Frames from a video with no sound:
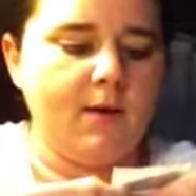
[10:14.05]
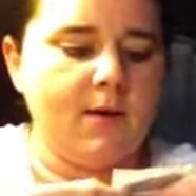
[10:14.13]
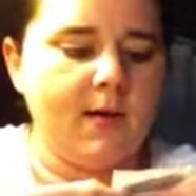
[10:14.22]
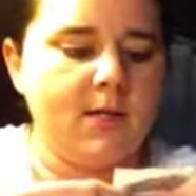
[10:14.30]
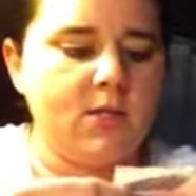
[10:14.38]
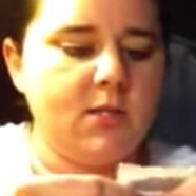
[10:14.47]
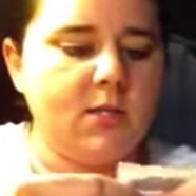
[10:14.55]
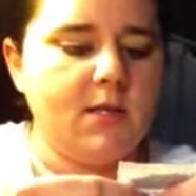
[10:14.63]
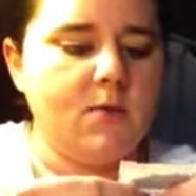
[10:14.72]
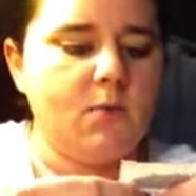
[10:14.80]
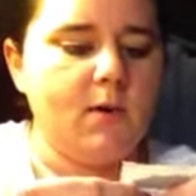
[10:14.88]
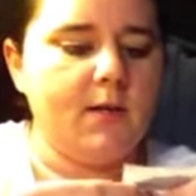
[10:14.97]
Okay, she
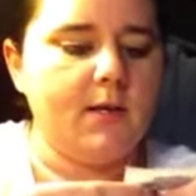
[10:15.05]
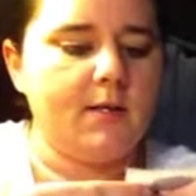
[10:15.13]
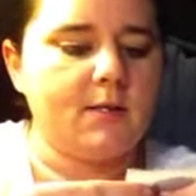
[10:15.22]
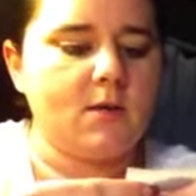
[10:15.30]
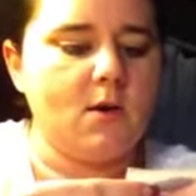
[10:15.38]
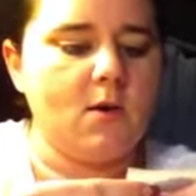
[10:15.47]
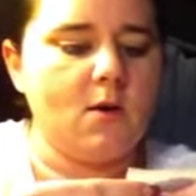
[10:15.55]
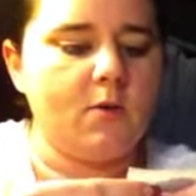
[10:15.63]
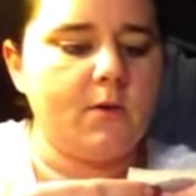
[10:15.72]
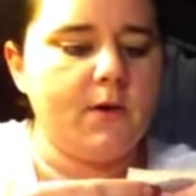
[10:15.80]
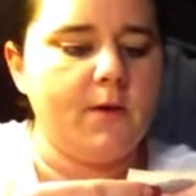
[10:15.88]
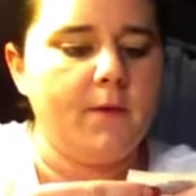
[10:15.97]
did one, and it's
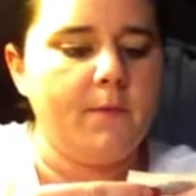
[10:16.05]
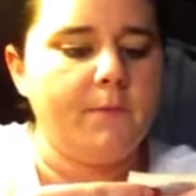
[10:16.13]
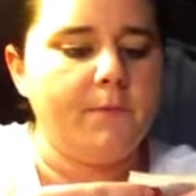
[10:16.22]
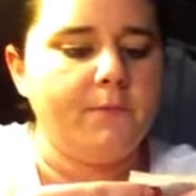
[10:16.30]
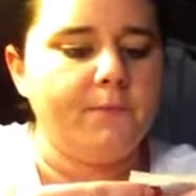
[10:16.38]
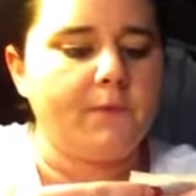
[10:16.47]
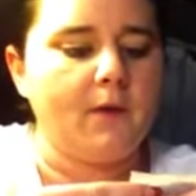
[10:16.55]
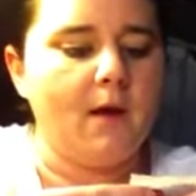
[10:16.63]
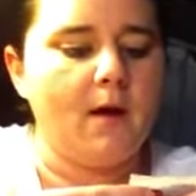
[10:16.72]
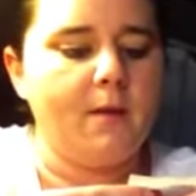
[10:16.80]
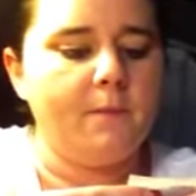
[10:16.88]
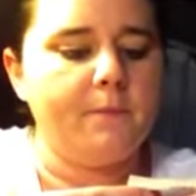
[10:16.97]
called
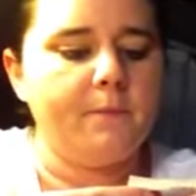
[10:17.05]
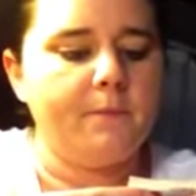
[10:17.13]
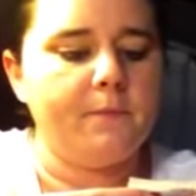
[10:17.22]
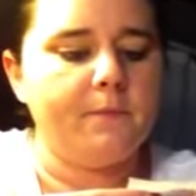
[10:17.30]
um,